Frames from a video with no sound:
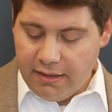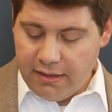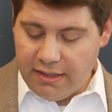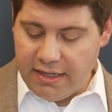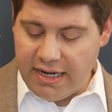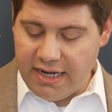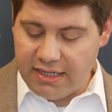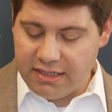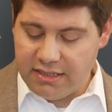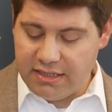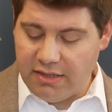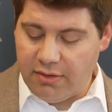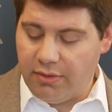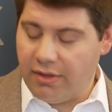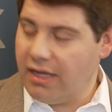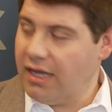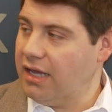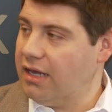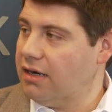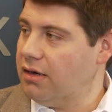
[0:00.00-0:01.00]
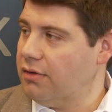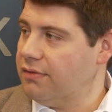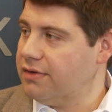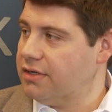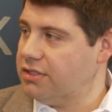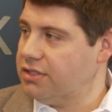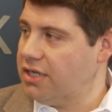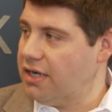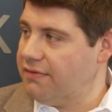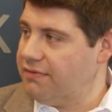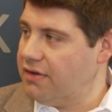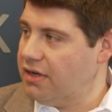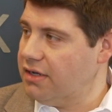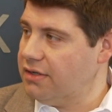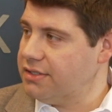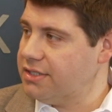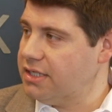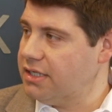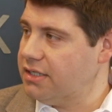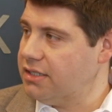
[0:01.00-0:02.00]
Next, I want to hand it over to Jeff
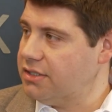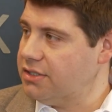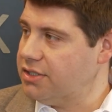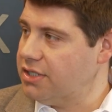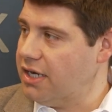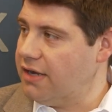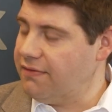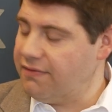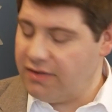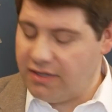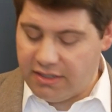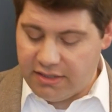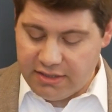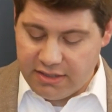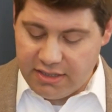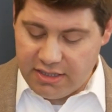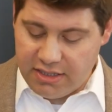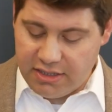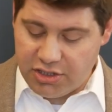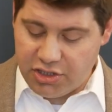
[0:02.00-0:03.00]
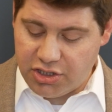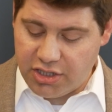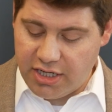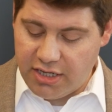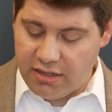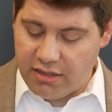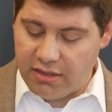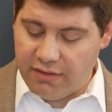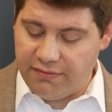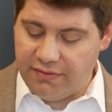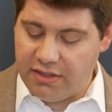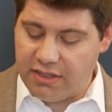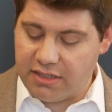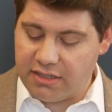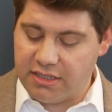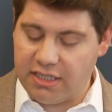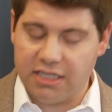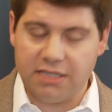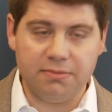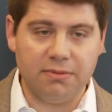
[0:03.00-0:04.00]
Nelson. Jeff is the chair of the
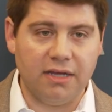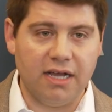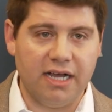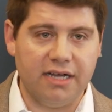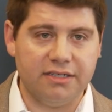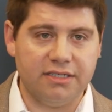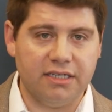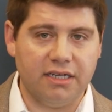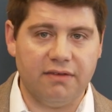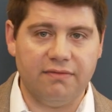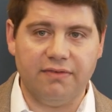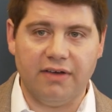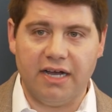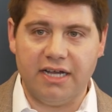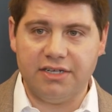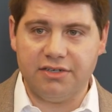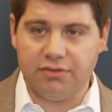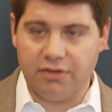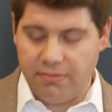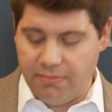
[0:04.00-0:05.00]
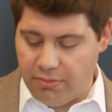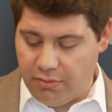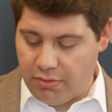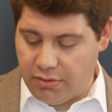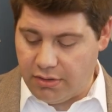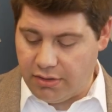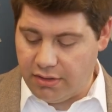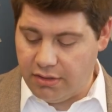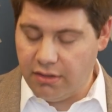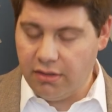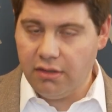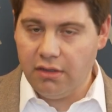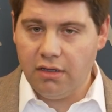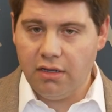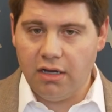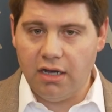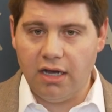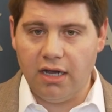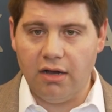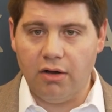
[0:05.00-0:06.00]
Accessible Housing Advisory Board,
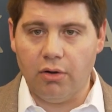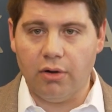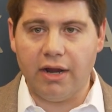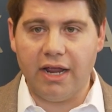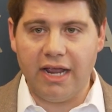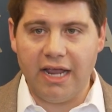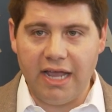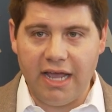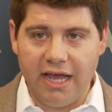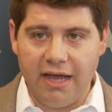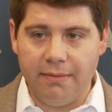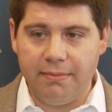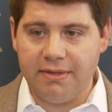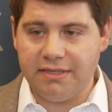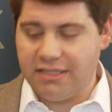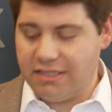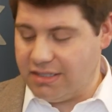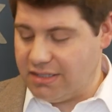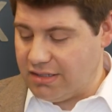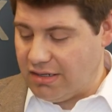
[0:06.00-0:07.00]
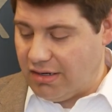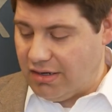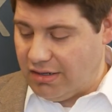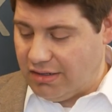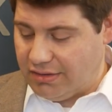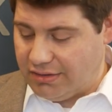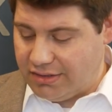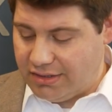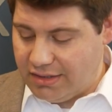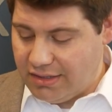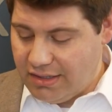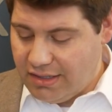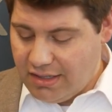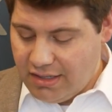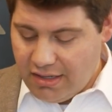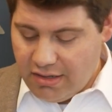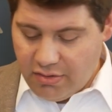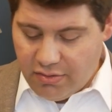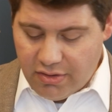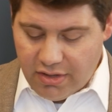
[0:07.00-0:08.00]
or AHAB as it's called,
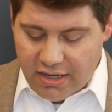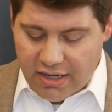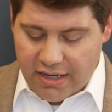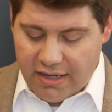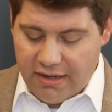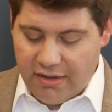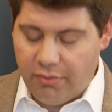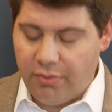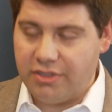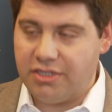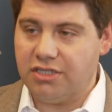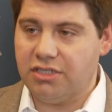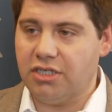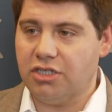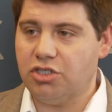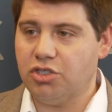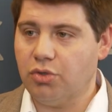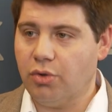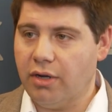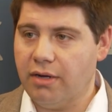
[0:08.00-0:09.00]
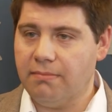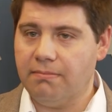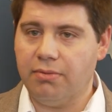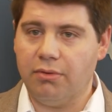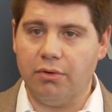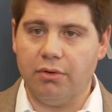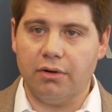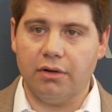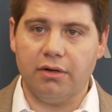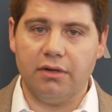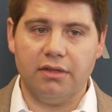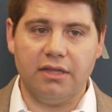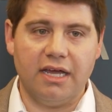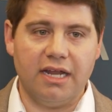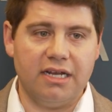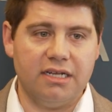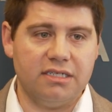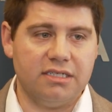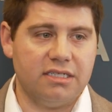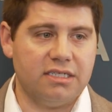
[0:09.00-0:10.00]
which is a joint board
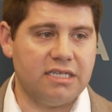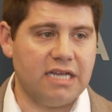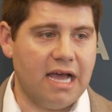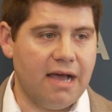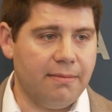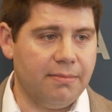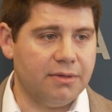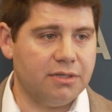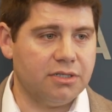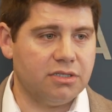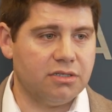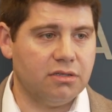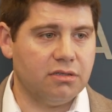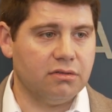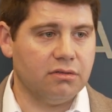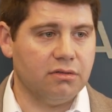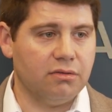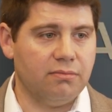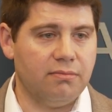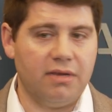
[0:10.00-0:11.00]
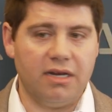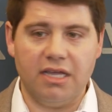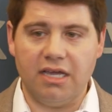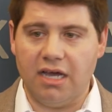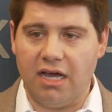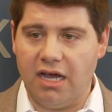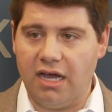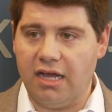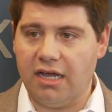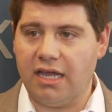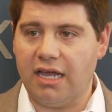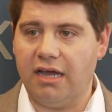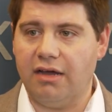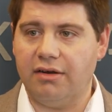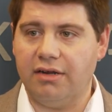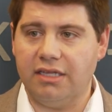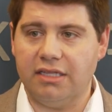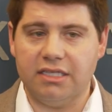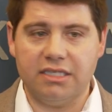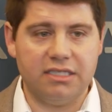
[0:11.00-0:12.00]
that is established through Minnehaha
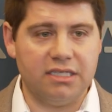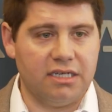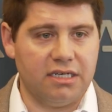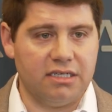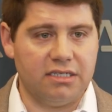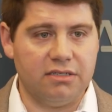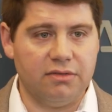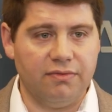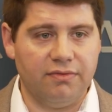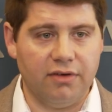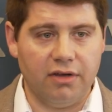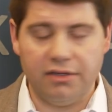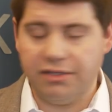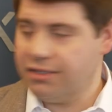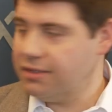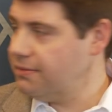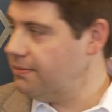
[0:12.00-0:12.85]
County in the City of Sioux Falls.